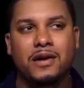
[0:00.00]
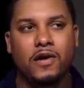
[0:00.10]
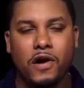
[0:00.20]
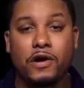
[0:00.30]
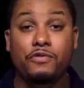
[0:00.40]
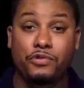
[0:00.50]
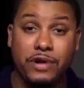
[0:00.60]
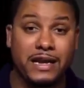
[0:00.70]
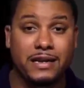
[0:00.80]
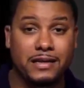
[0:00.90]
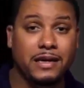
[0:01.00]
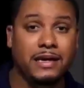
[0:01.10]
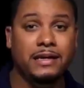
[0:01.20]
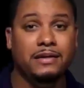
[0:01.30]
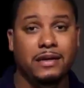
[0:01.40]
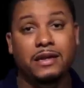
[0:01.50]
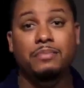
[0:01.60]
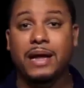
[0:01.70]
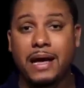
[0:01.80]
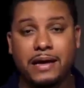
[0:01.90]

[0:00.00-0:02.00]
aren't written in the black,